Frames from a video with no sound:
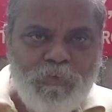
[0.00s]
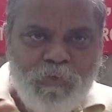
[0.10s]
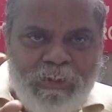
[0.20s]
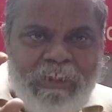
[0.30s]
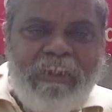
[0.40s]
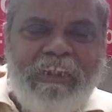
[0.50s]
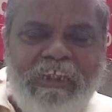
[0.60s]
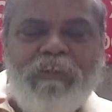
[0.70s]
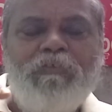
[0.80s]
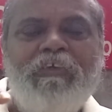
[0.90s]
So in
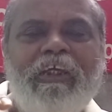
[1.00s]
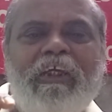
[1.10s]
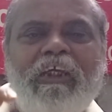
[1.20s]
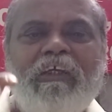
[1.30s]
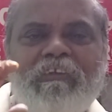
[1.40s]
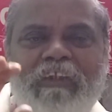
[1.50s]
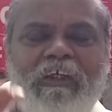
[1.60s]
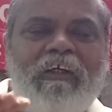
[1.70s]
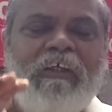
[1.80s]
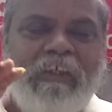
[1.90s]
this way
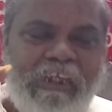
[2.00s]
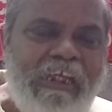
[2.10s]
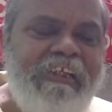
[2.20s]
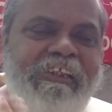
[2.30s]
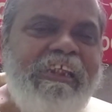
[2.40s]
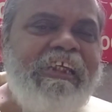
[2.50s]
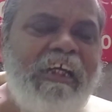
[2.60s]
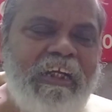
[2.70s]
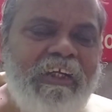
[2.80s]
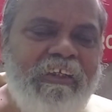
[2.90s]
the AC
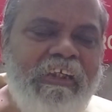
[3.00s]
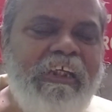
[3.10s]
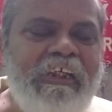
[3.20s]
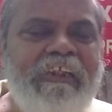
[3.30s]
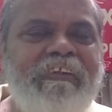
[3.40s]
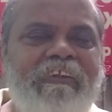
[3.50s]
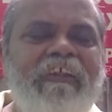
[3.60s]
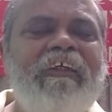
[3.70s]
current is